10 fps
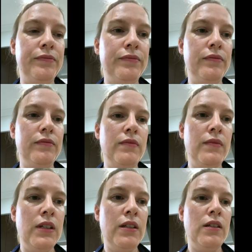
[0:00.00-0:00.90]

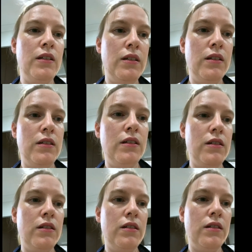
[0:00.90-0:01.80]

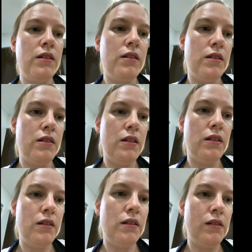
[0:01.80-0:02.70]

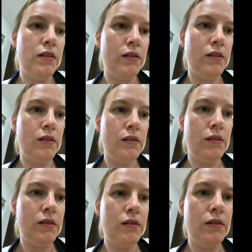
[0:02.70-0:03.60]

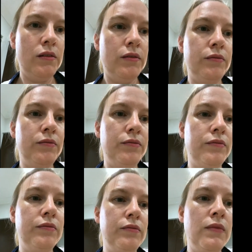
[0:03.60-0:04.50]

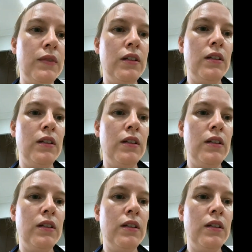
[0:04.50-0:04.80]
Nobody speaks.